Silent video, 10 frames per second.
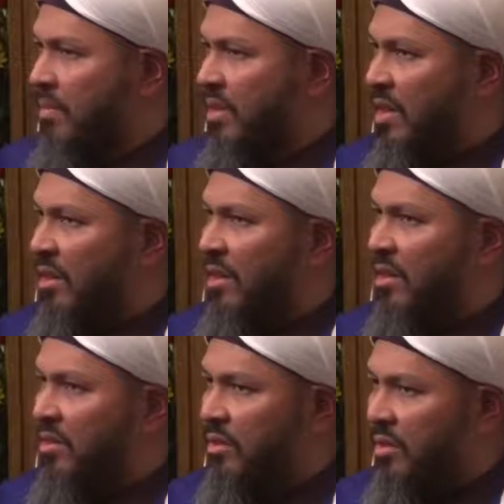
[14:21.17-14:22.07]
In
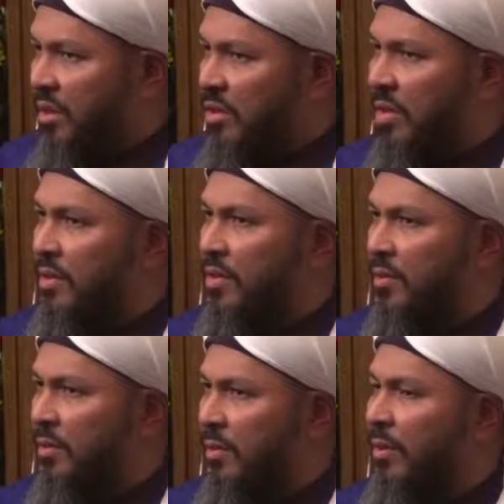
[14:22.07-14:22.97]
Tariqah, it teach
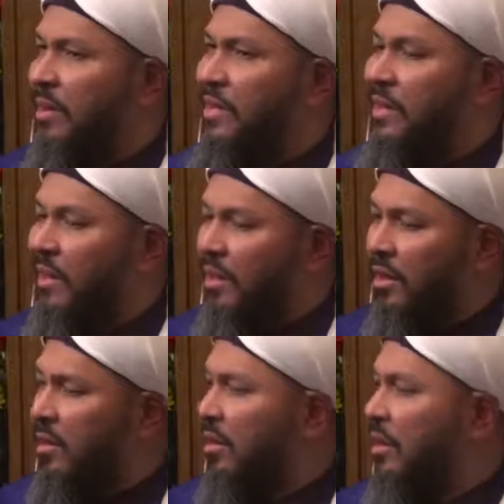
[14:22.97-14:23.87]
us what is
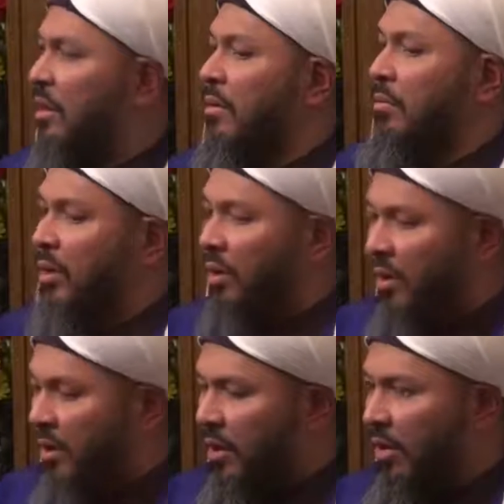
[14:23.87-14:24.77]
needed
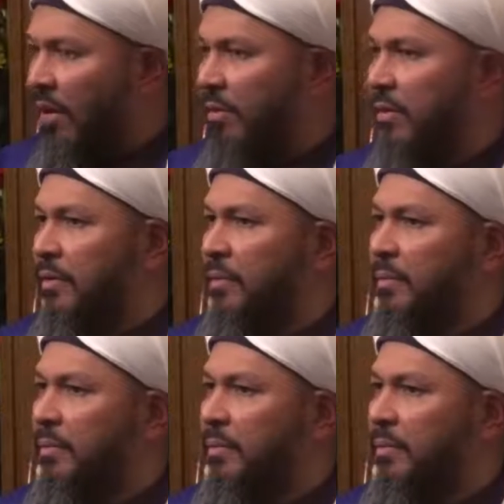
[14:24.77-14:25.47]
beyond the grave.